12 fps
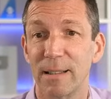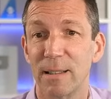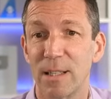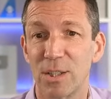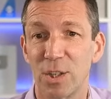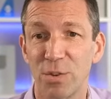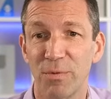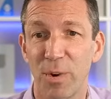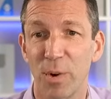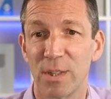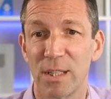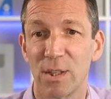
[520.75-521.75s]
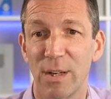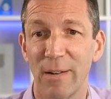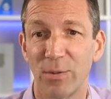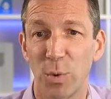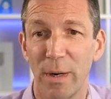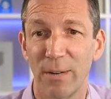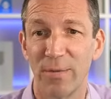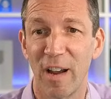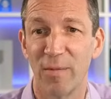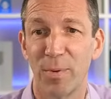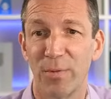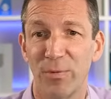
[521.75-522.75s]
Decision focuses on F
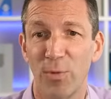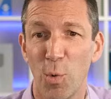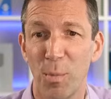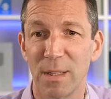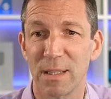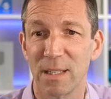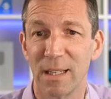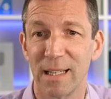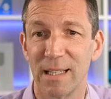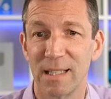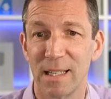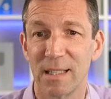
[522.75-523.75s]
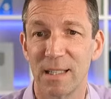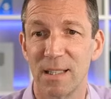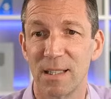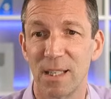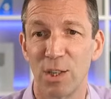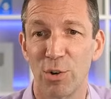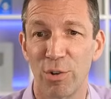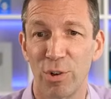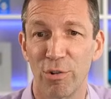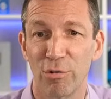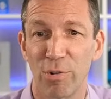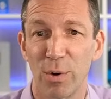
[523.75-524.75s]
twenty-five performance and consistency year-on-year
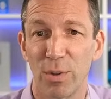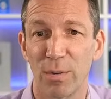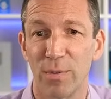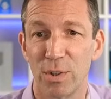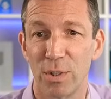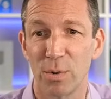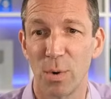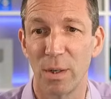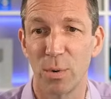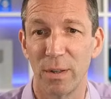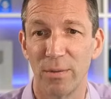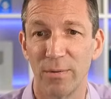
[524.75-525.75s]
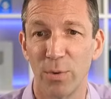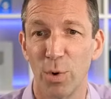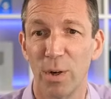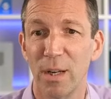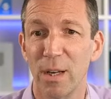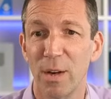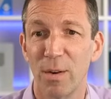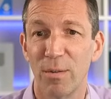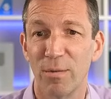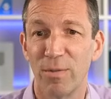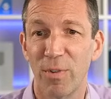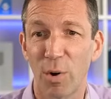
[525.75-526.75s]
growth versus twenty twenty-four.
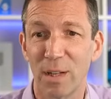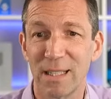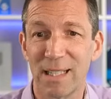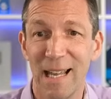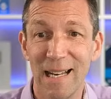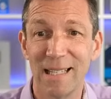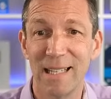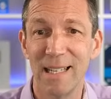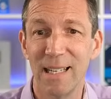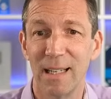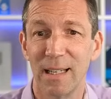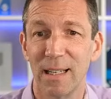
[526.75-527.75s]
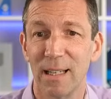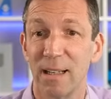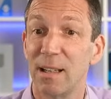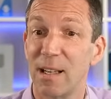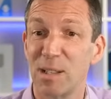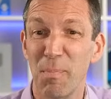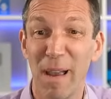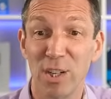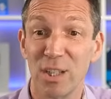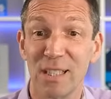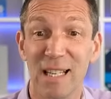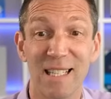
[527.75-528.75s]
Volatility is
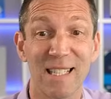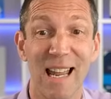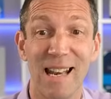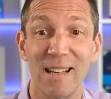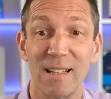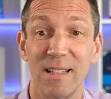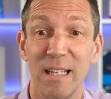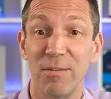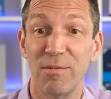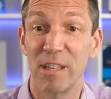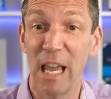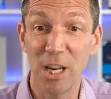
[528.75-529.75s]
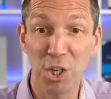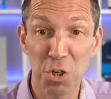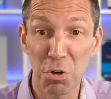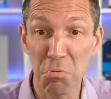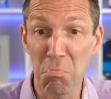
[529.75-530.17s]
measured as a standard deviation.